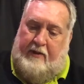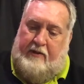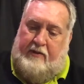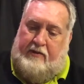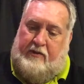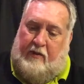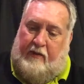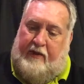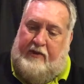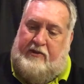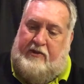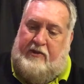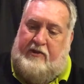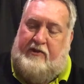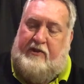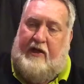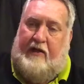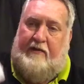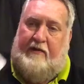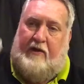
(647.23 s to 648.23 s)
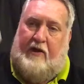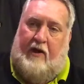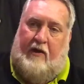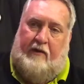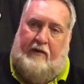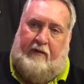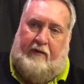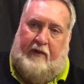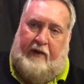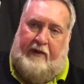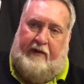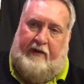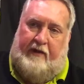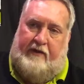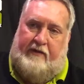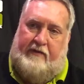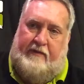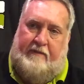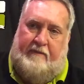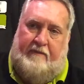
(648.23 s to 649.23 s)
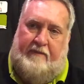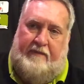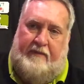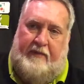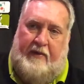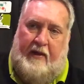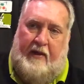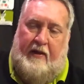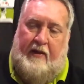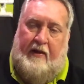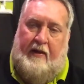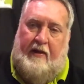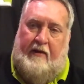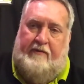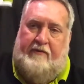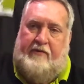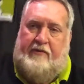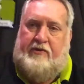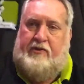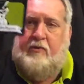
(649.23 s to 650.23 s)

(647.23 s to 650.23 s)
So let's just say the card looked like this. There's